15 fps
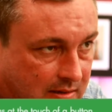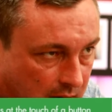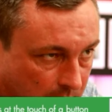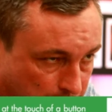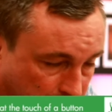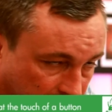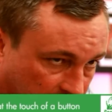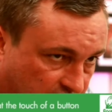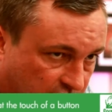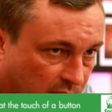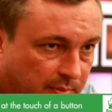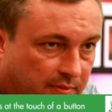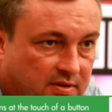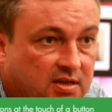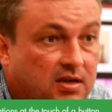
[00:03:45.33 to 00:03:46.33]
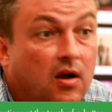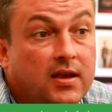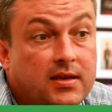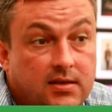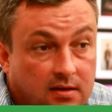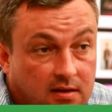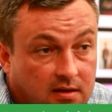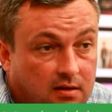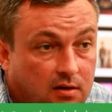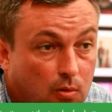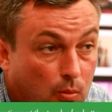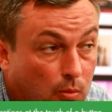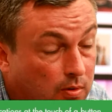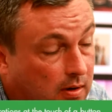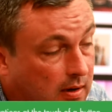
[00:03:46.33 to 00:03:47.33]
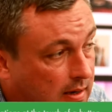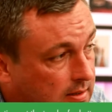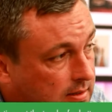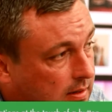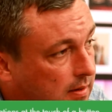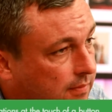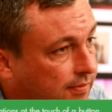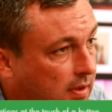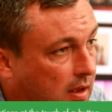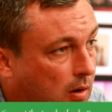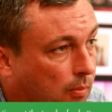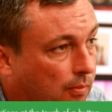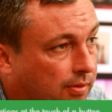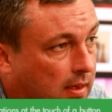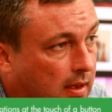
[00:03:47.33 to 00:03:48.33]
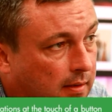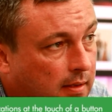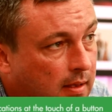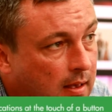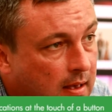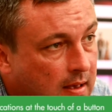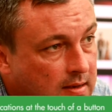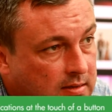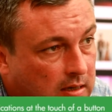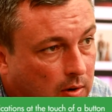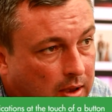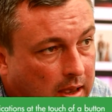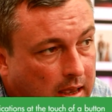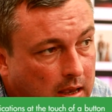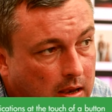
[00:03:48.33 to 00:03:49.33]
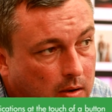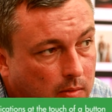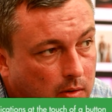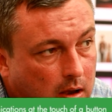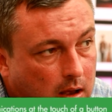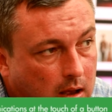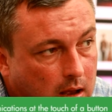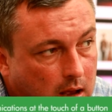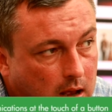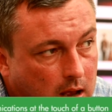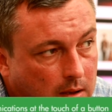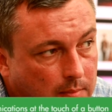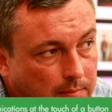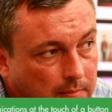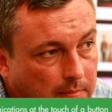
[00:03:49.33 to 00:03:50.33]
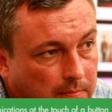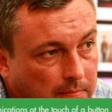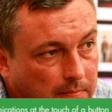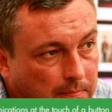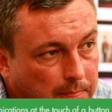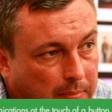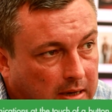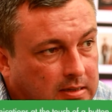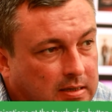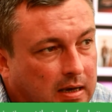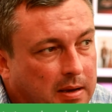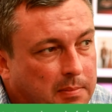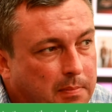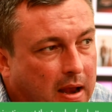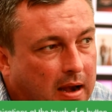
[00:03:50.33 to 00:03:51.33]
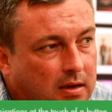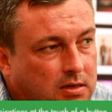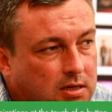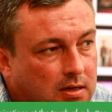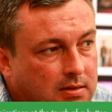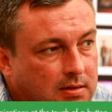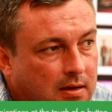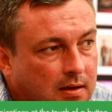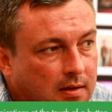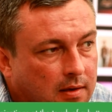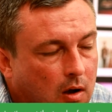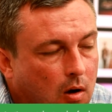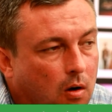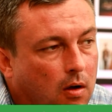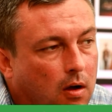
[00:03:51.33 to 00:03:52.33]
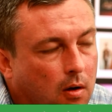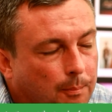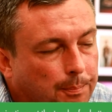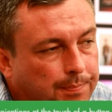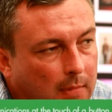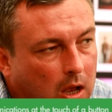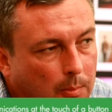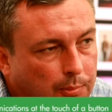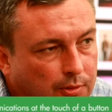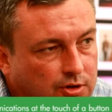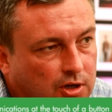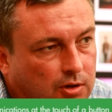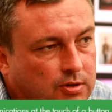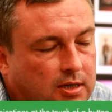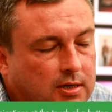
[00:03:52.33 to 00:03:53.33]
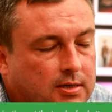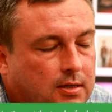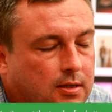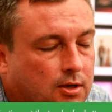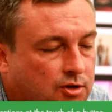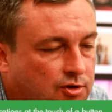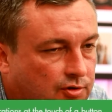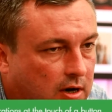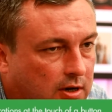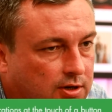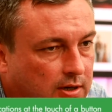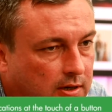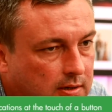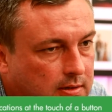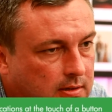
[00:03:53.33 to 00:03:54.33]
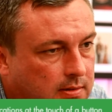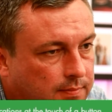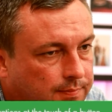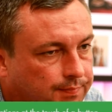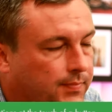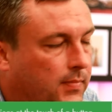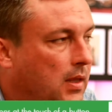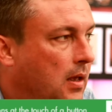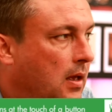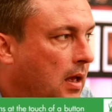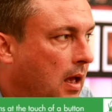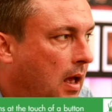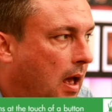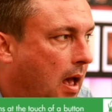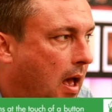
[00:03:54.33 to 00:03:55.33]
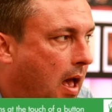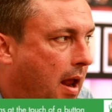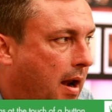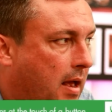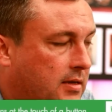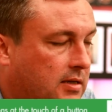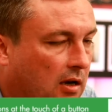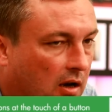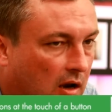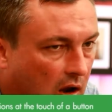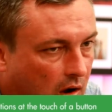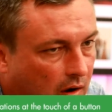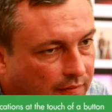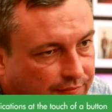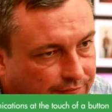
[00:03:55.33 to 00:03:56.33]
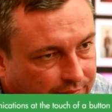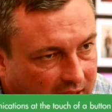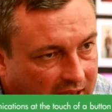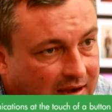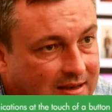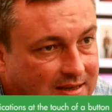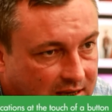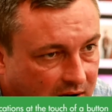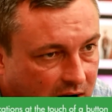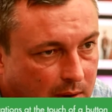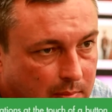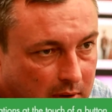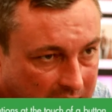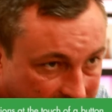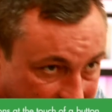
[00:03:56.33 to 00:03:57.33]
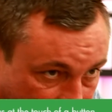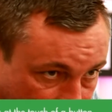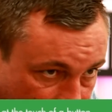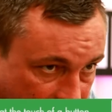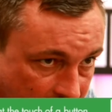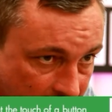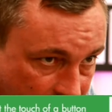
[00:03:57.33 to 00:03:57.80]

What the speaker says: a big job of site coordinator for the whole thing. So he basically manages or produces the structures and has a lot of time into how